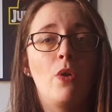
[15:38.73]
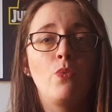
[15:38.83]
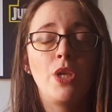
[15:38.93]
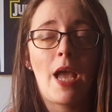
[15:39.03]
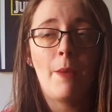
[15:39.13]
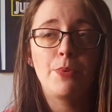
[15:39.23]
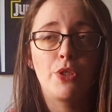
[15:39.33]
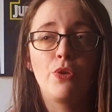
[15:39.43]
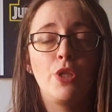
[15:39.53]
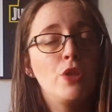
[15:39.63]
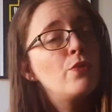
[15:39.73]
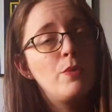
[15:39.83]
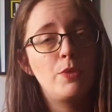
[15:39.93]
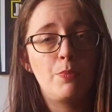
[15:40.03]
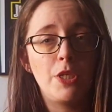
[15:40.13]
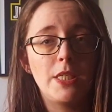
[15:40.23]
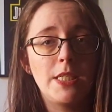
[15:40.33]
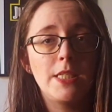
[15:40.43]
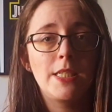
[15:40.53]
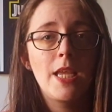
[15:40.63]
We absolutely love him to
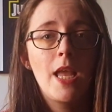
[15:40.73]
pieces,